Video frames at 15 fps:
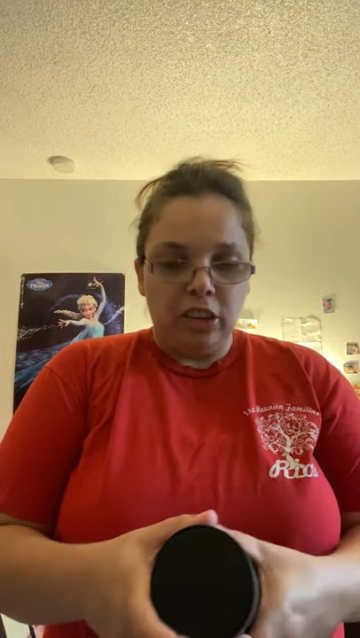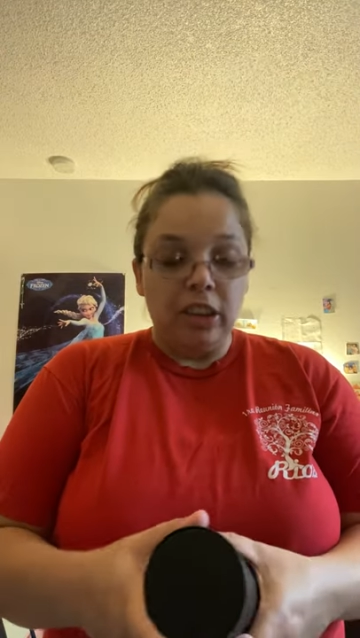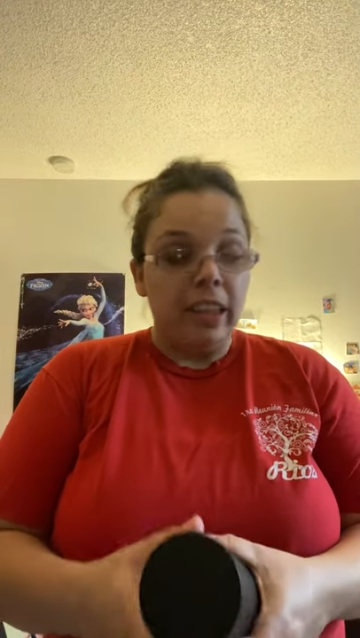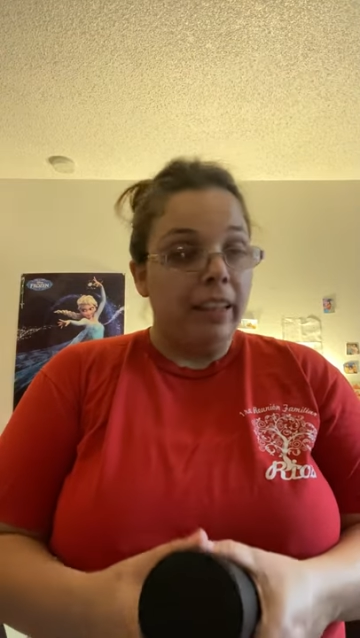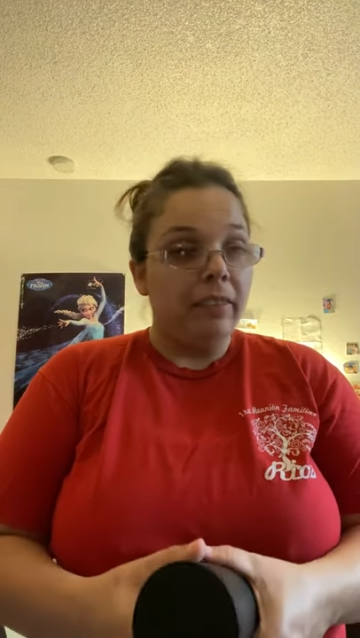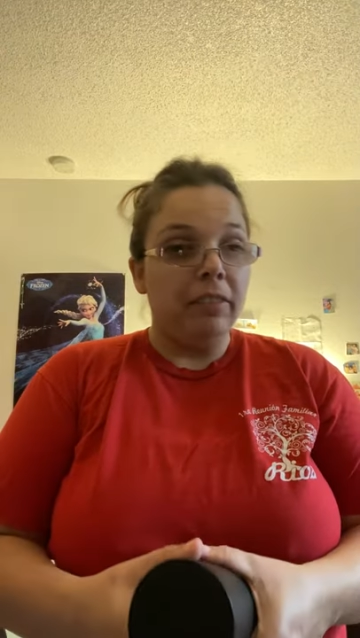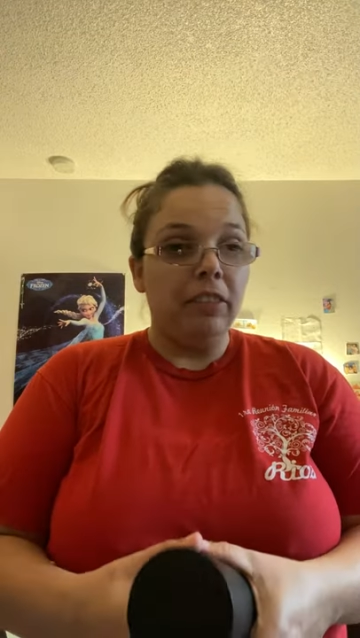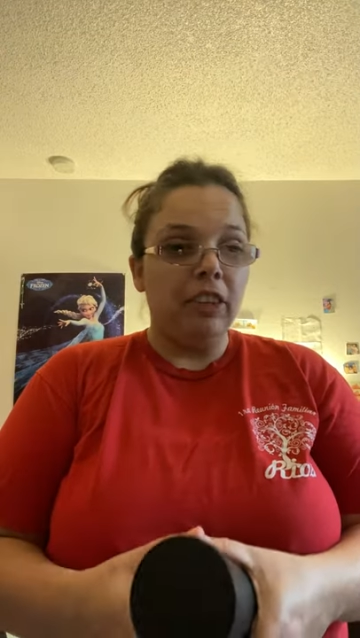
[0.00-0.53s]

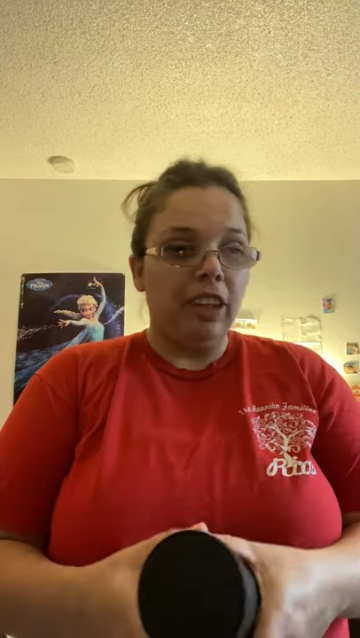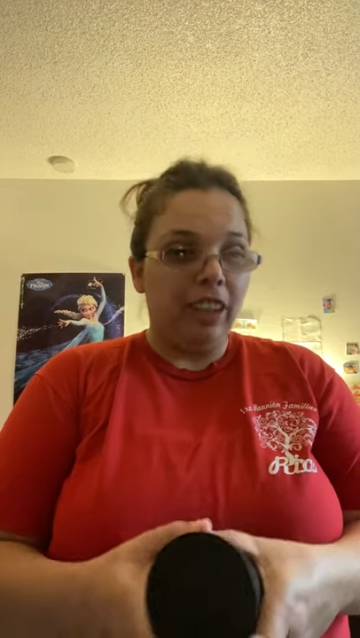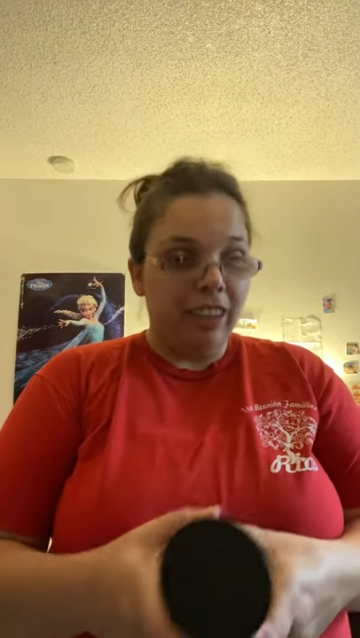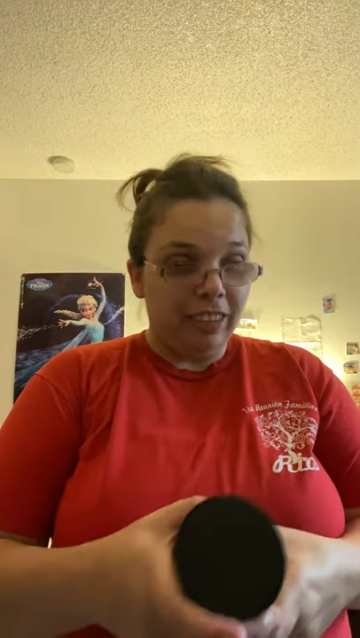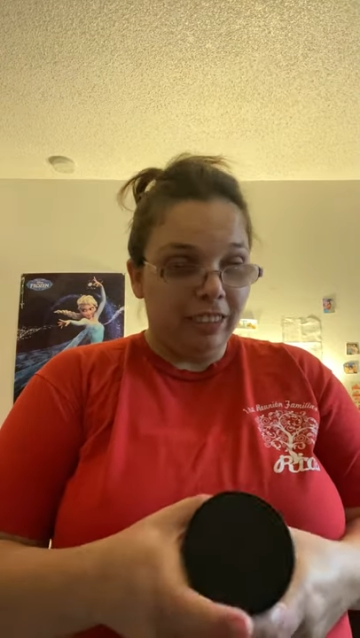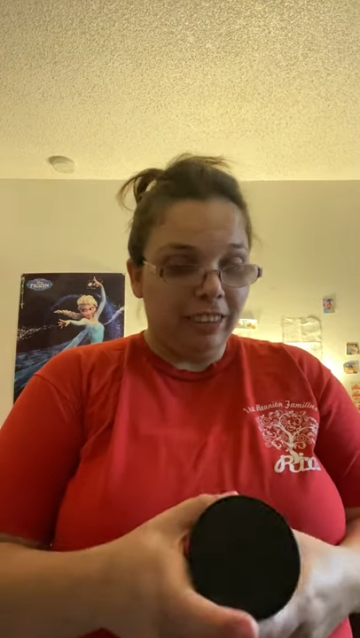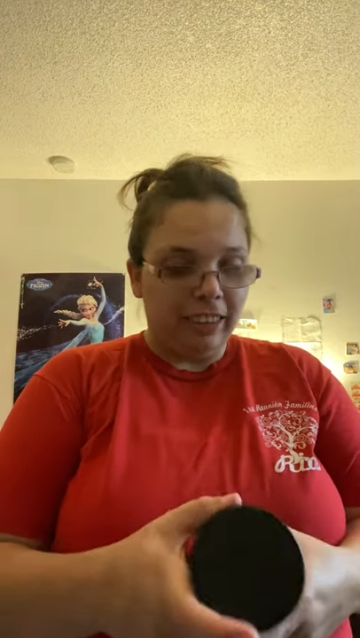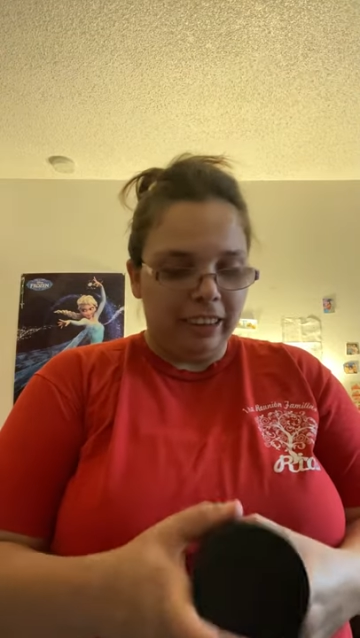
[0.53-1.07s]
James
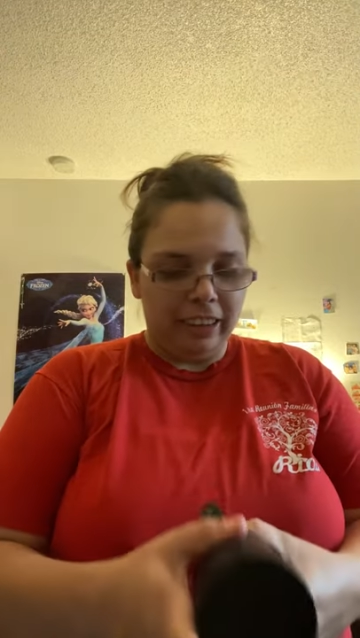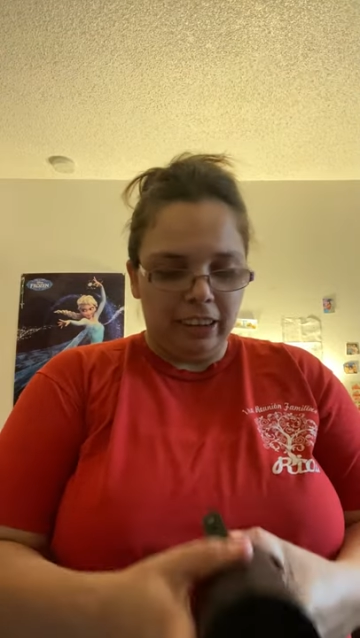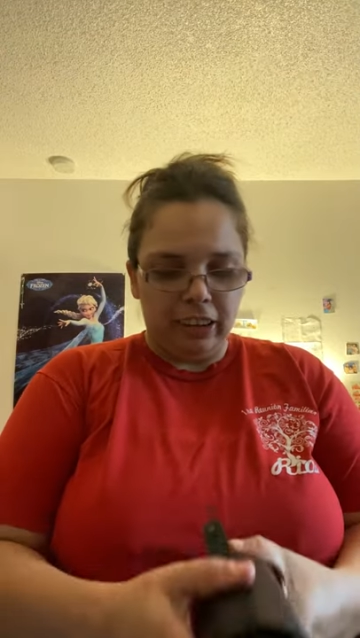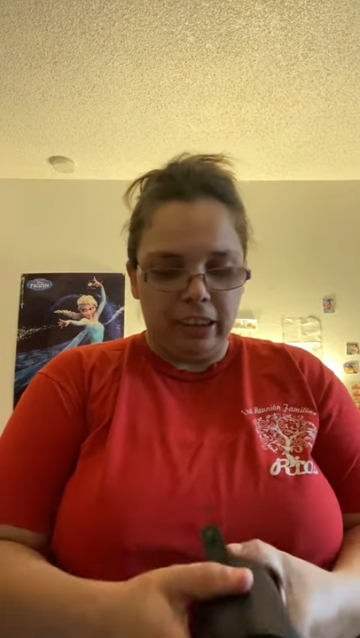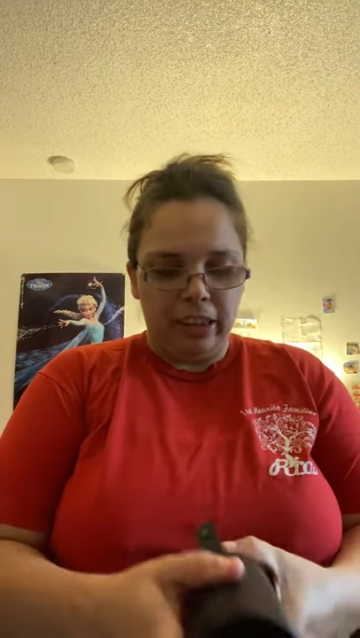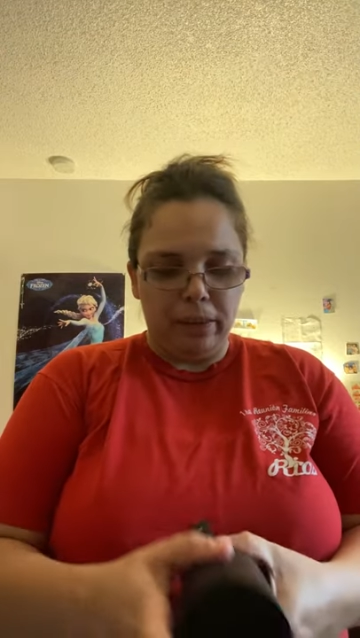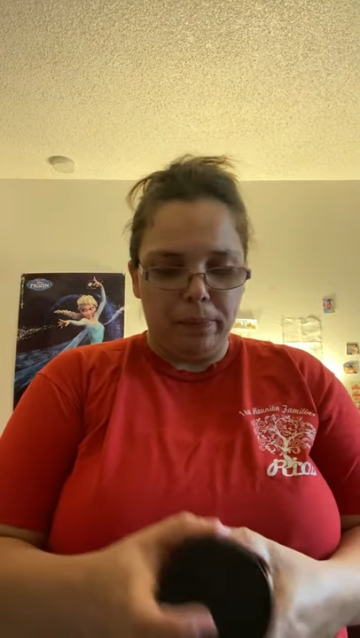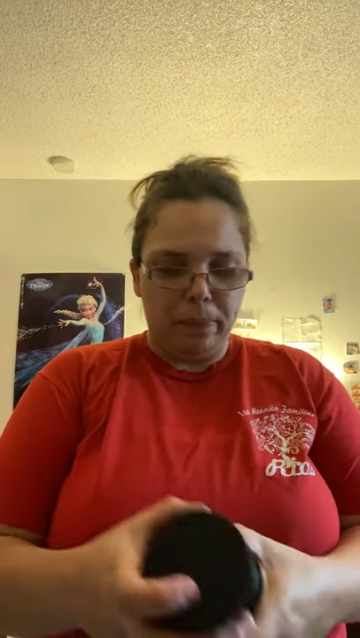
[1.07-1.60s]
Charles I
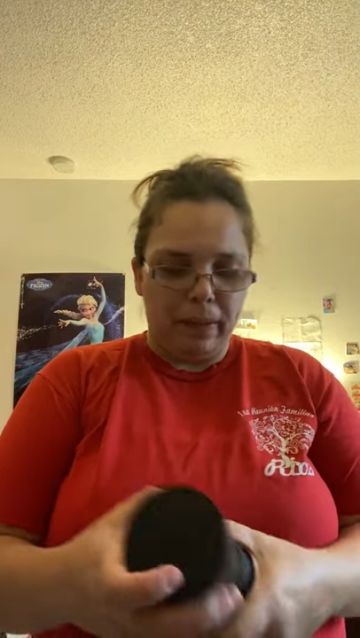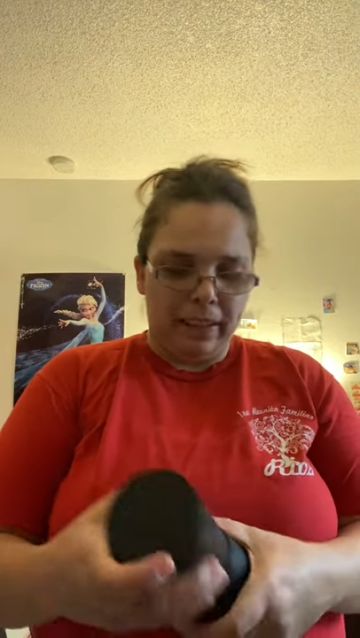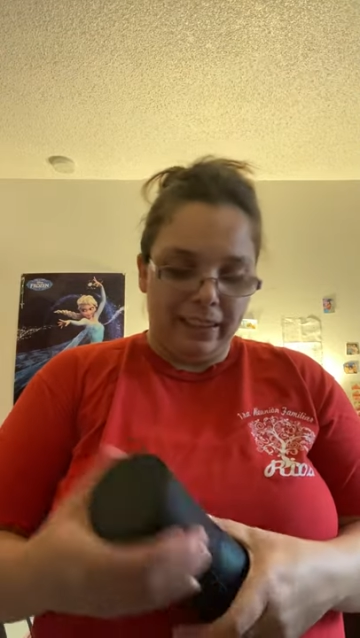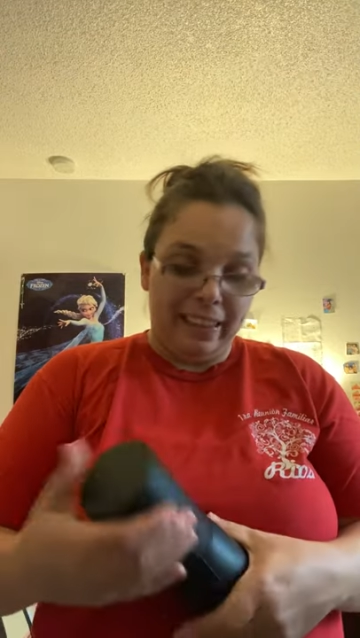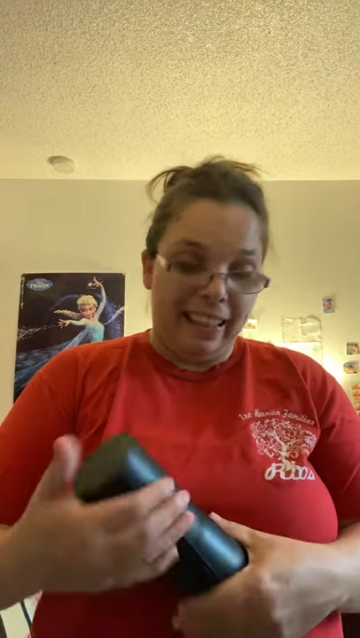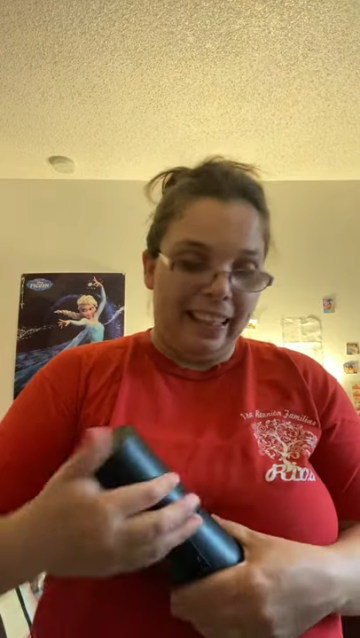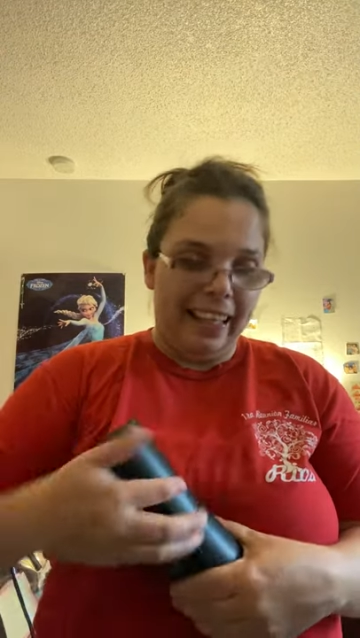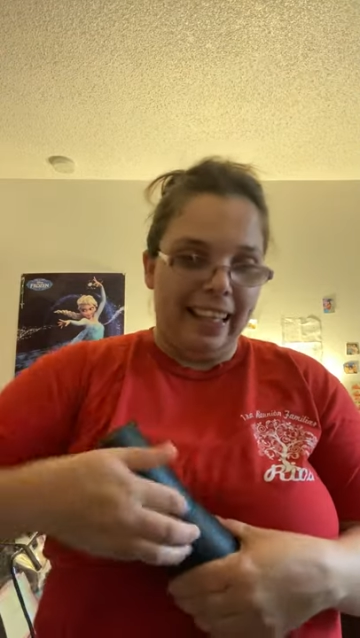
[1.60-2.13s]
Charles
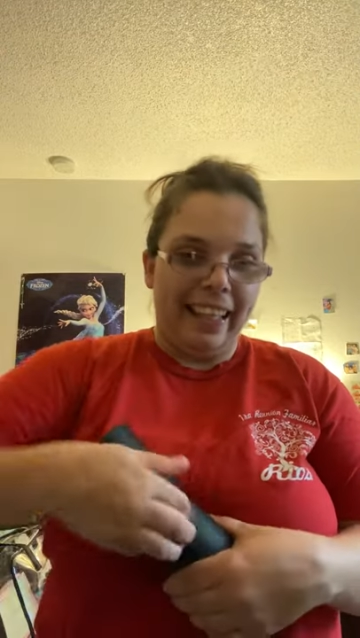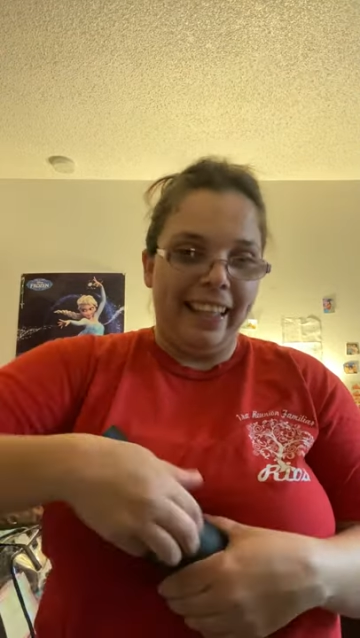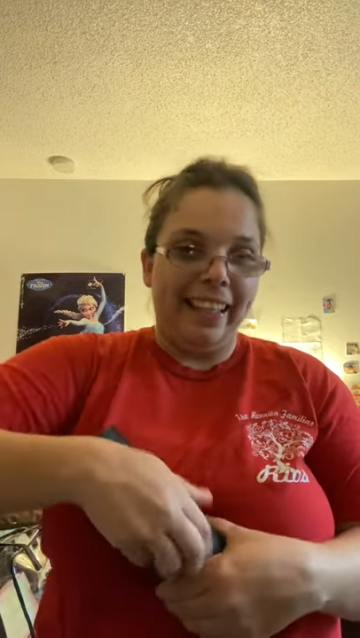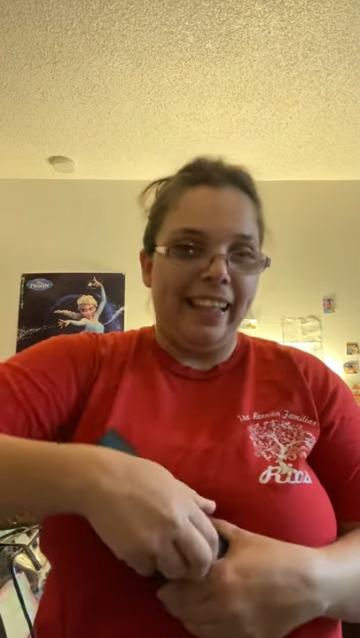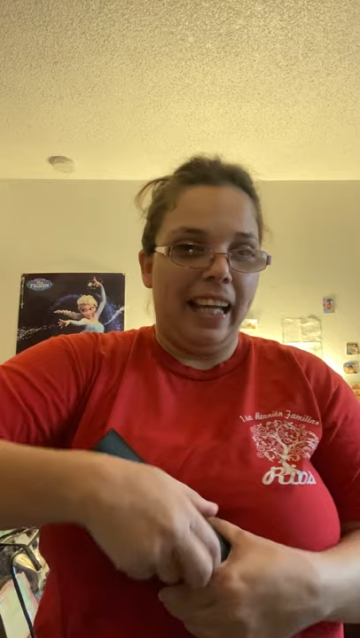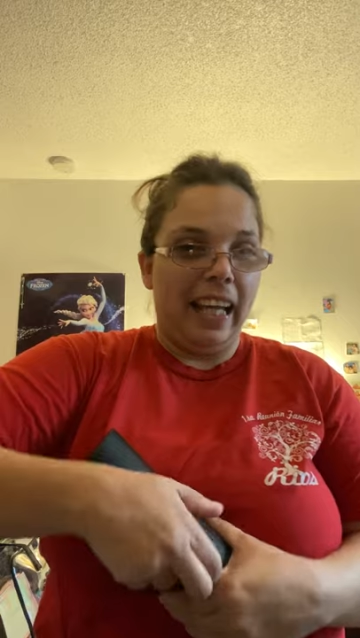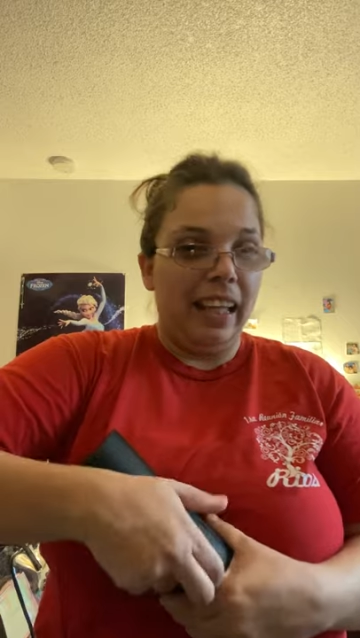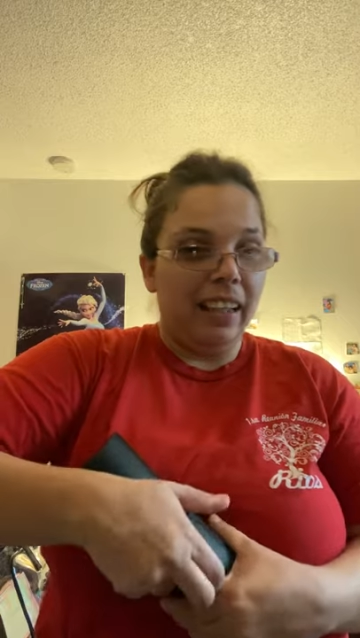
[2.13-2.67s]
that I
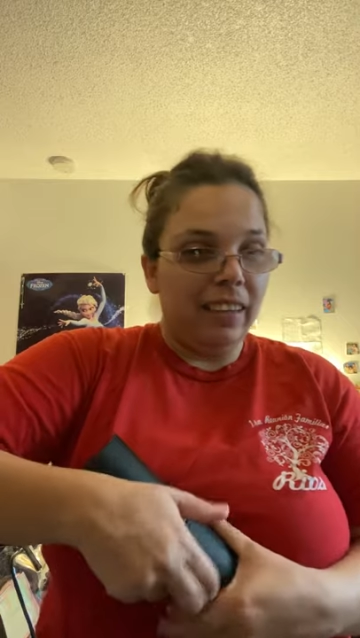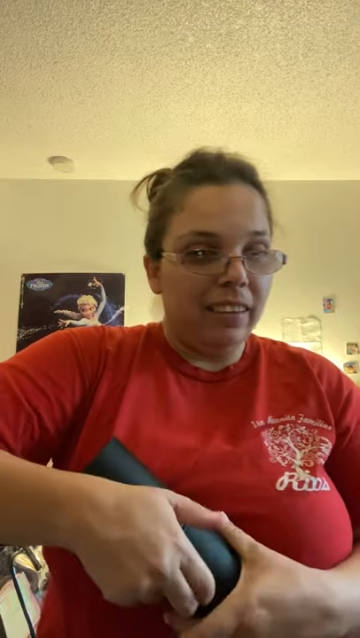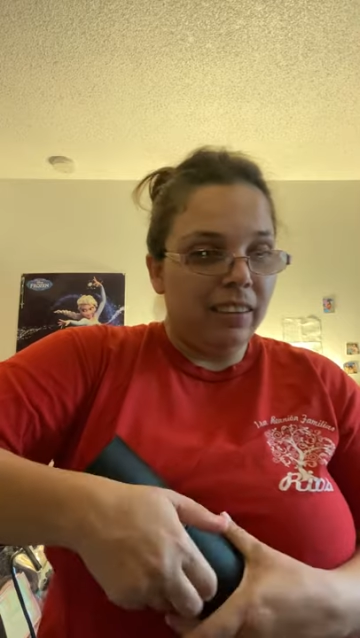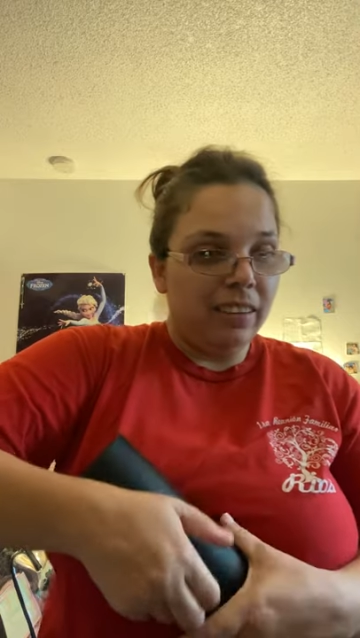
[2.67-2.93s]
got